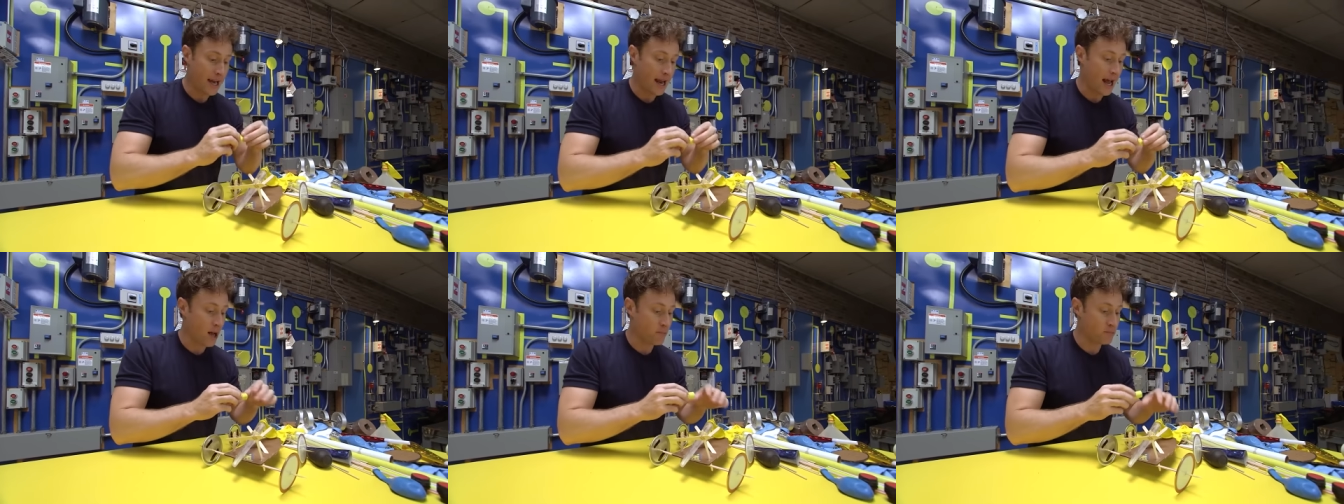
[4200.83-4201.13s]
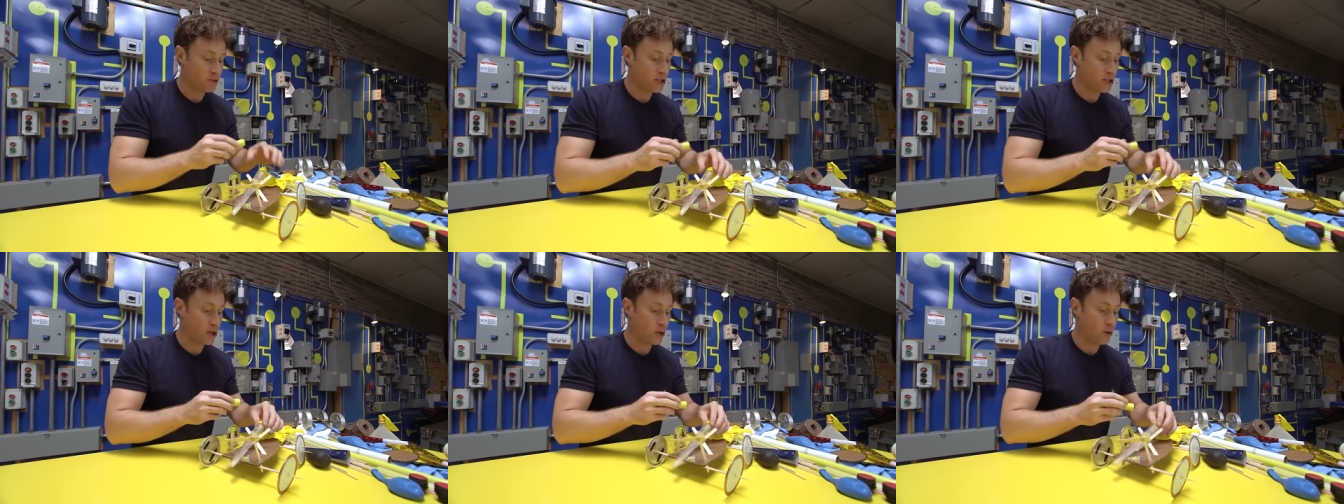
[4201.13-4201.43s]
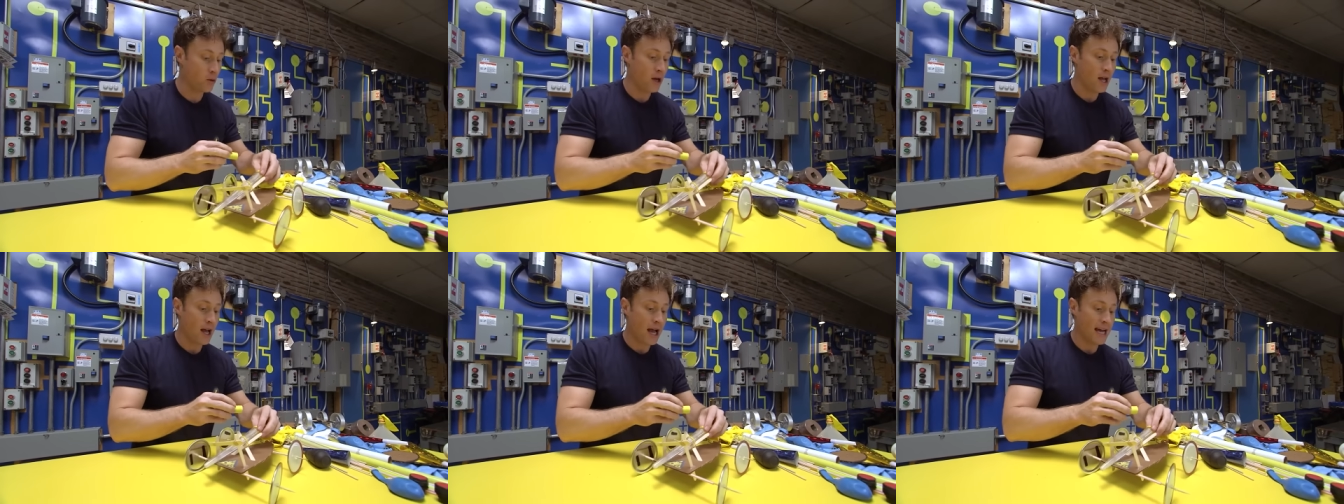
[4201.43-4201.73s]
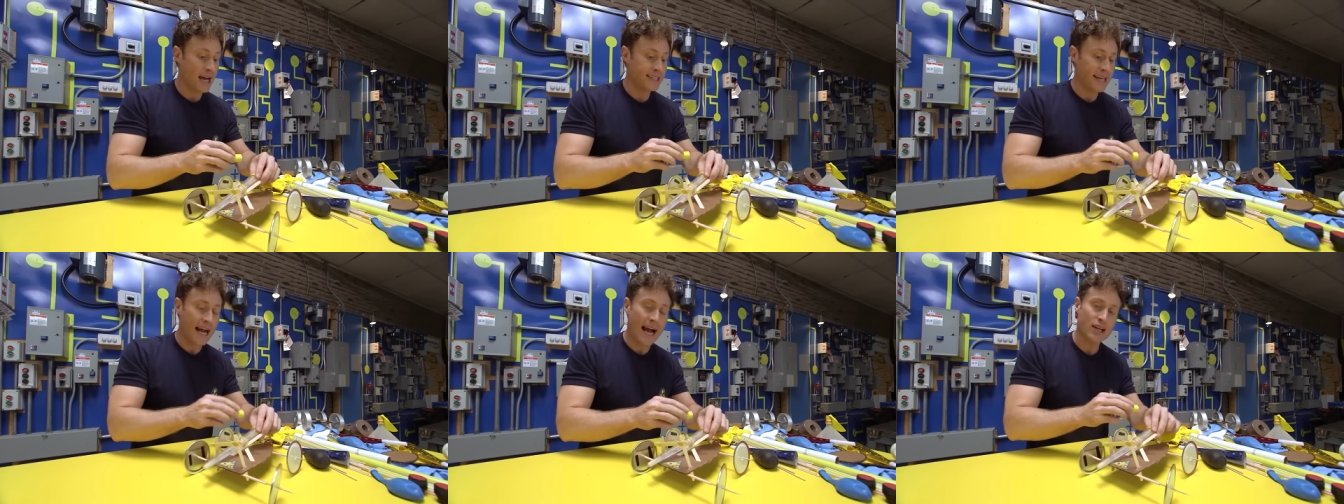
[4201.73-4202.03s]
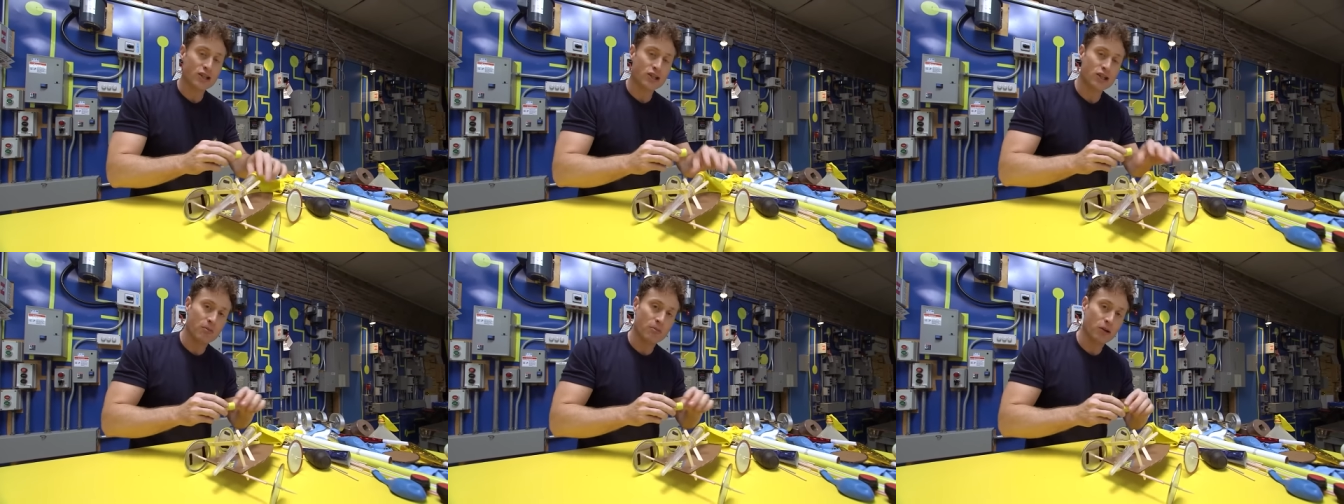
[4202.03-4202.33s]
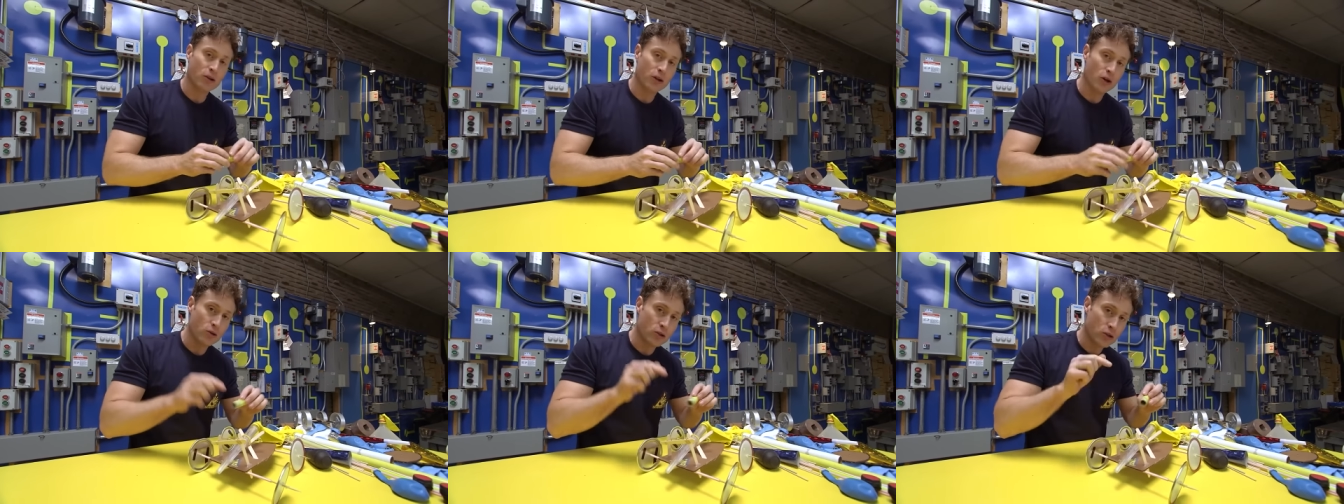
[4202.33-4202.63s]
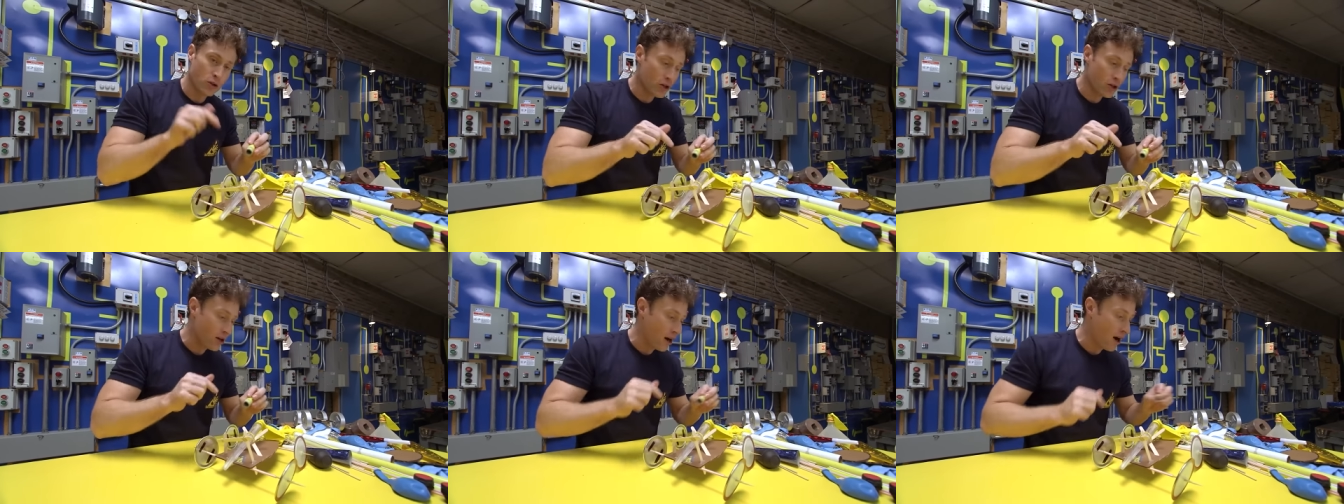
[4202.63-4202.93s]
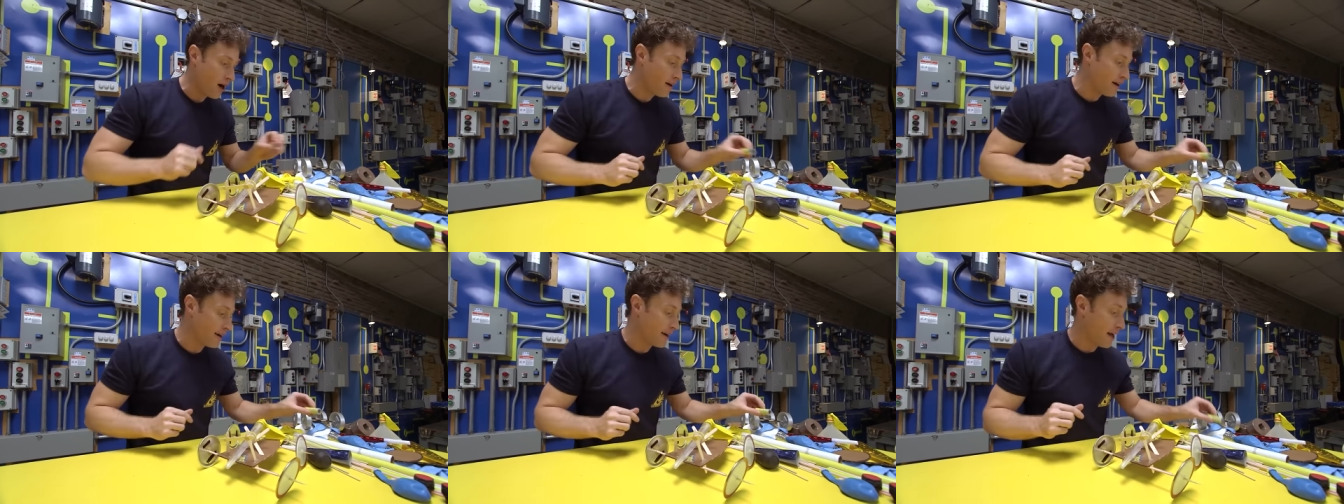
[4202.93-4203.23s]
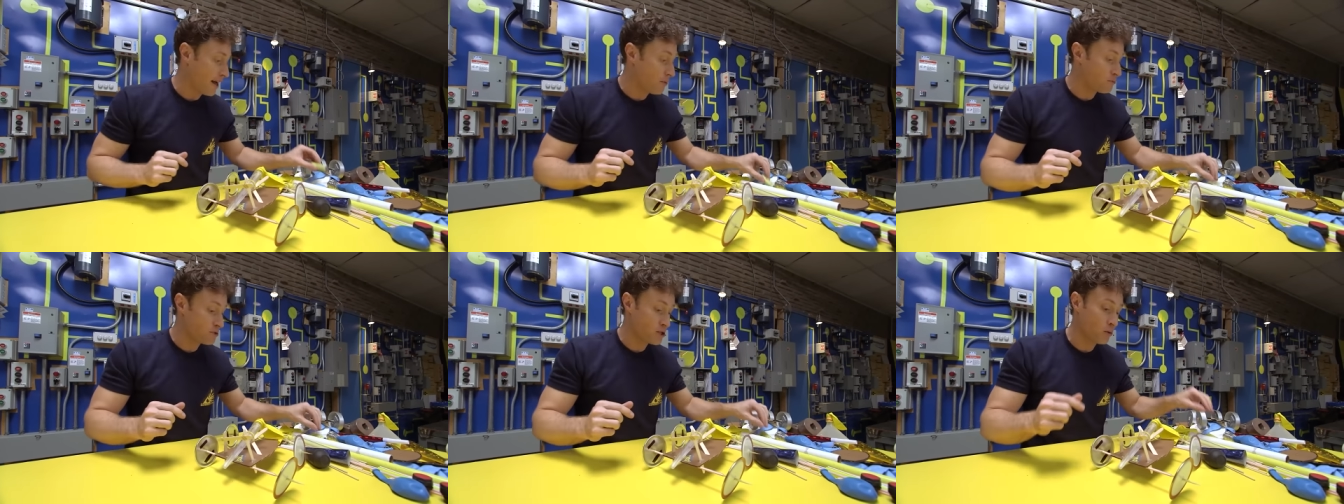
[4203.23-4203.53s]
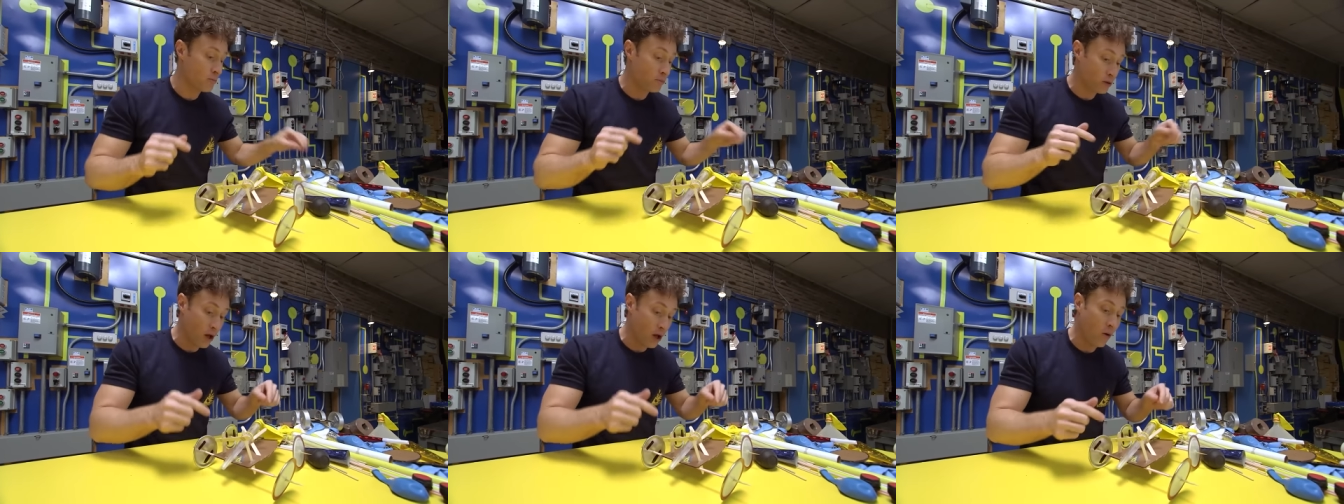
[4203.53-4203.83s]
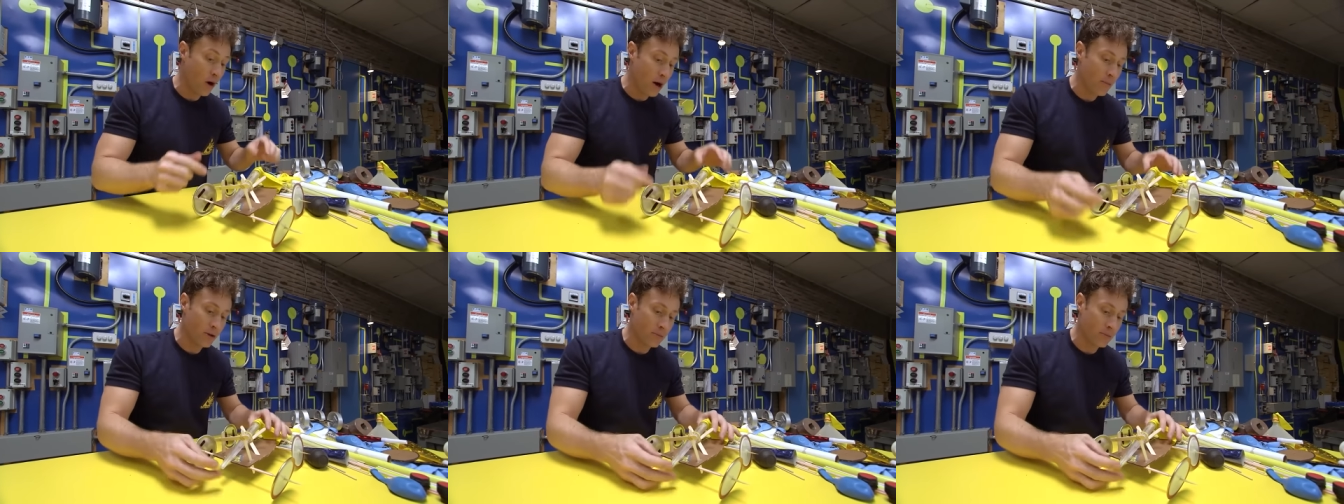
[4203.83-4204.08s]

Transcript: It helps you attach the balloon to the car, and it helps you blow